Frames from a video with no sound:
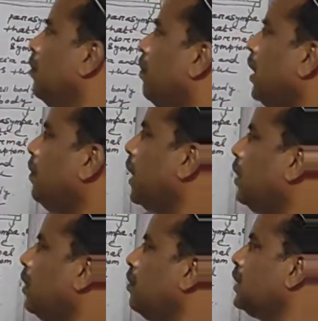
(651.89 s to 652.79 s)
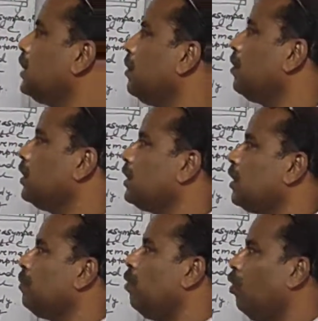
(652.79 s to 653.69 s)
Peripheral nervous system consists
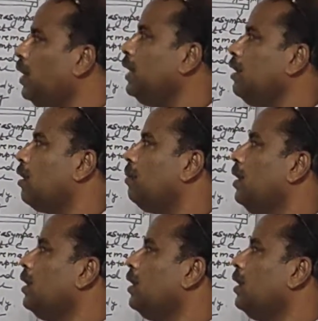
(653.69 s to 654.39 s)
of only nerve,